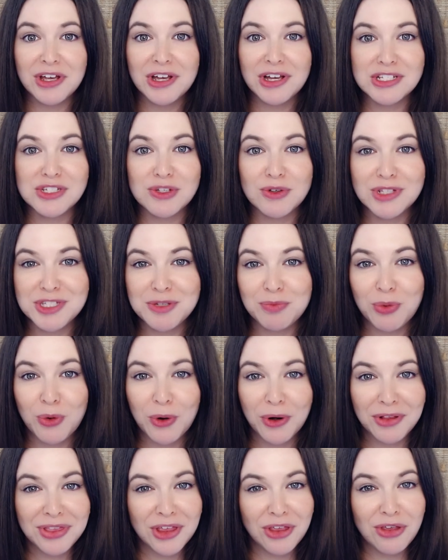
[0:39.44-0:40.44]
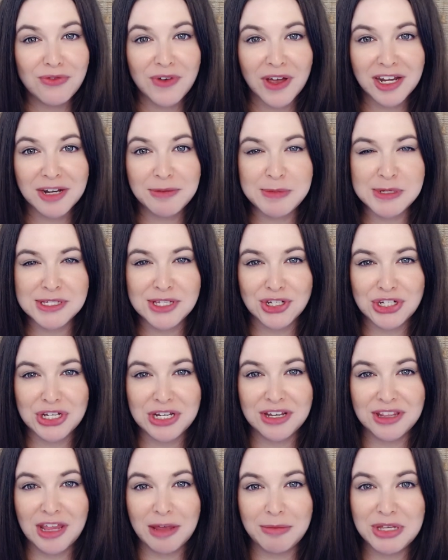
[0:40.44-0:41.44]
so it's important that you find a
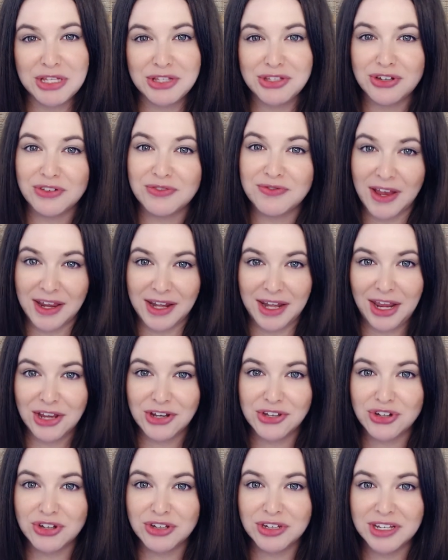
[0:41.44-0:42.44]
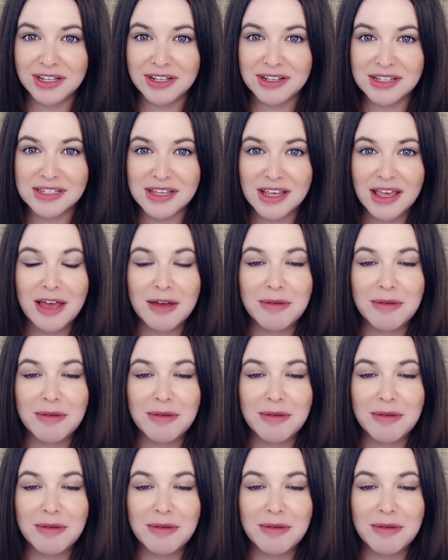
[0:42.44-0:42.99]
position that meets your financial needs,